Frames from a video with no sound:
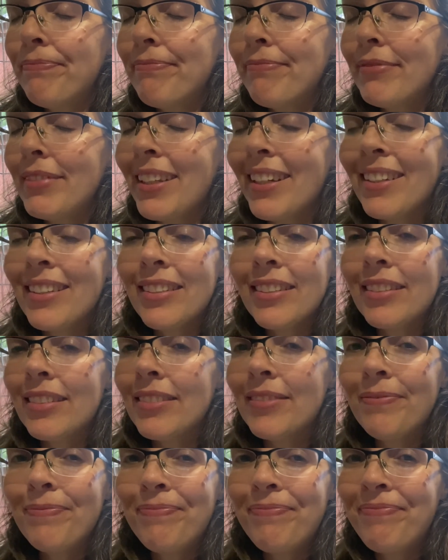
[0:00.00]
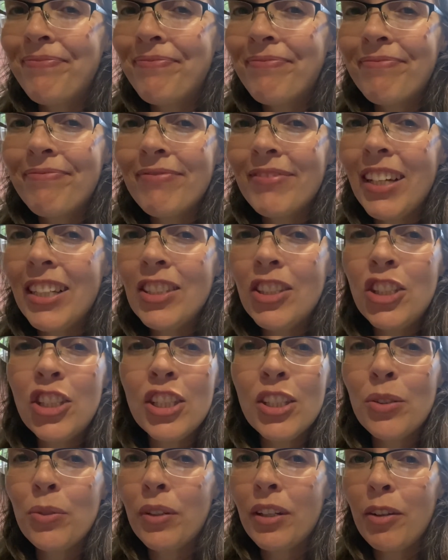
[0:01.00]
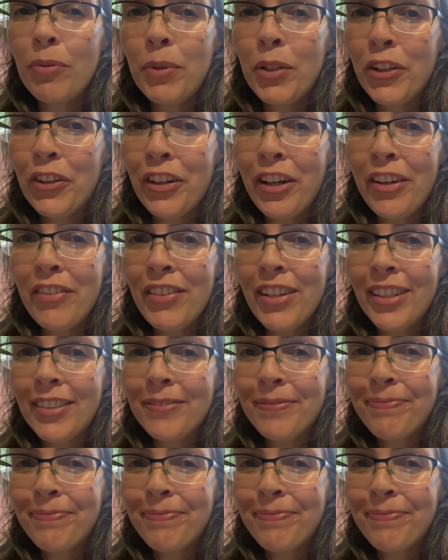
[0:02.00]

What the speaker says: Yes, just what I've been craving.